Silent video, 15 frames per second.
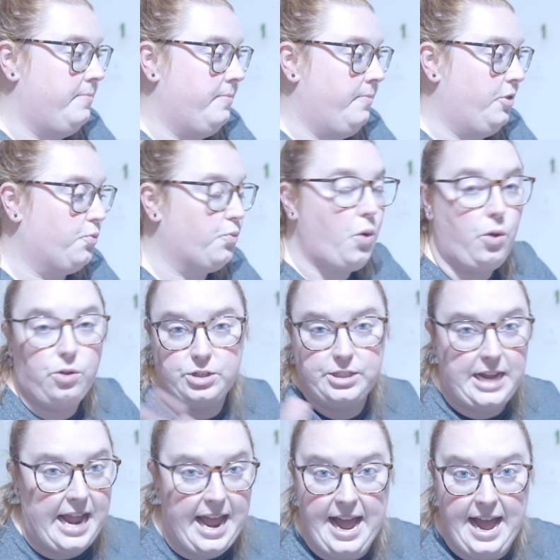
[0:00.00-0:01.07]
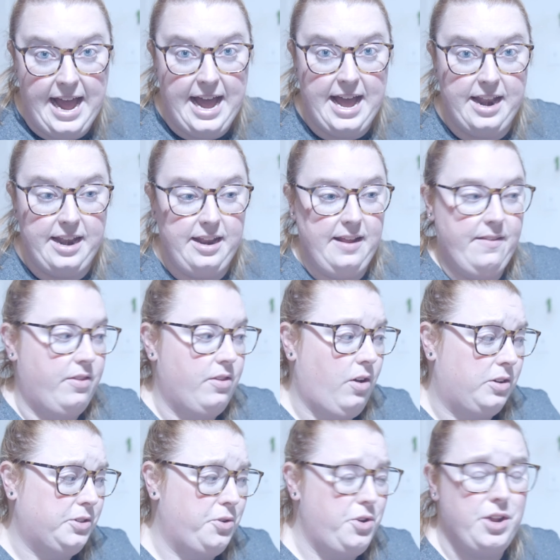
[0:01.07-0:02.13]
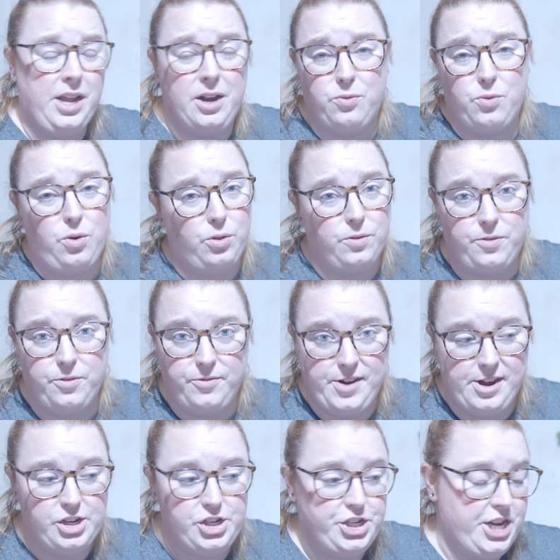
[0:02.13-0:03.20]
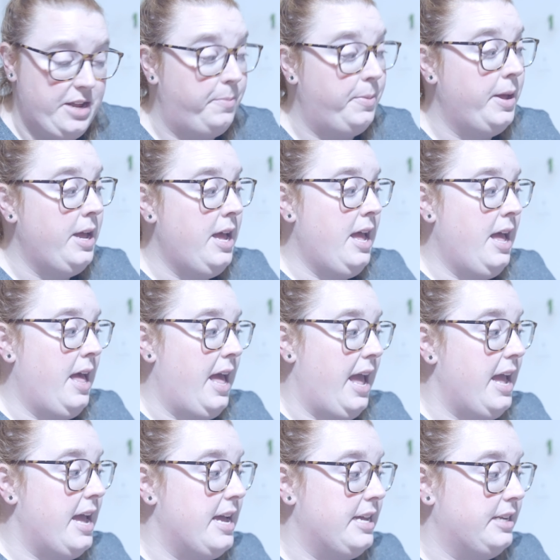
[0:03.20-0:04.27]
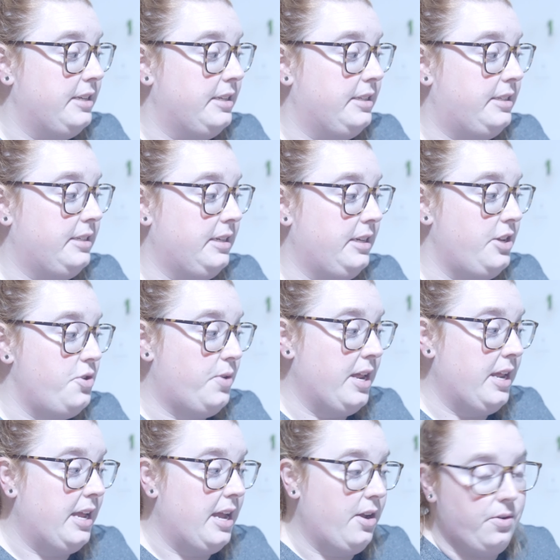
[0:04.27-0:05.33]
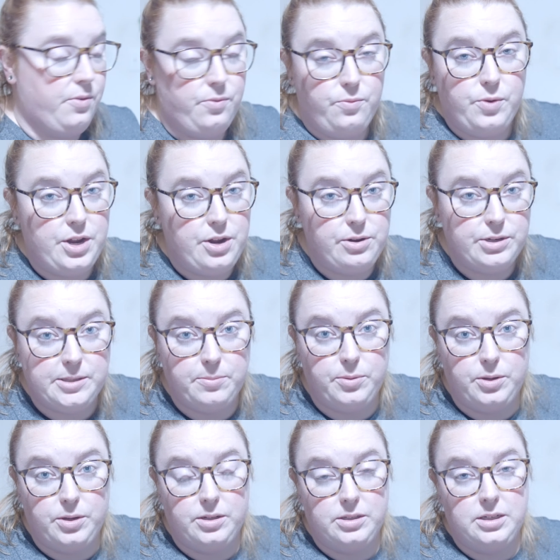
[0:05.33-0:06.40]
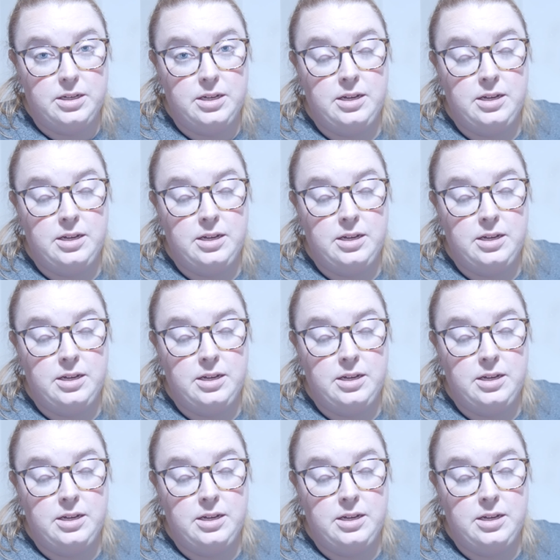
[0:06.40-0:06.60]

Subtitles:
the rollers I had, and also you can get a roller for very cheap, and you can get reusable